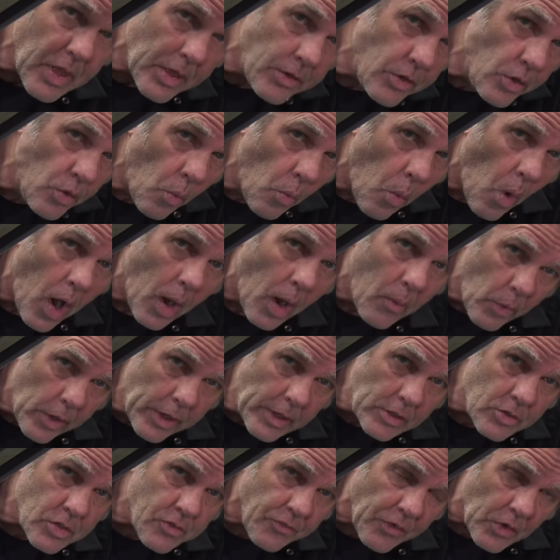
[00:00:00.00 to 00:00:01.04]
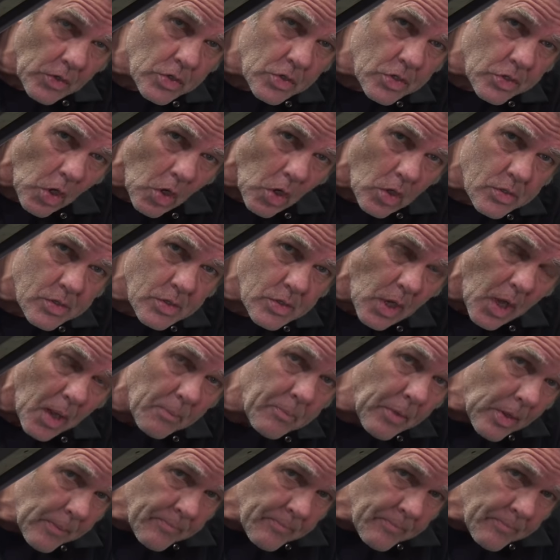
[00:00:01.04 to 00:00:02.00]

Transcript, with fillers: that you want when it first starts up?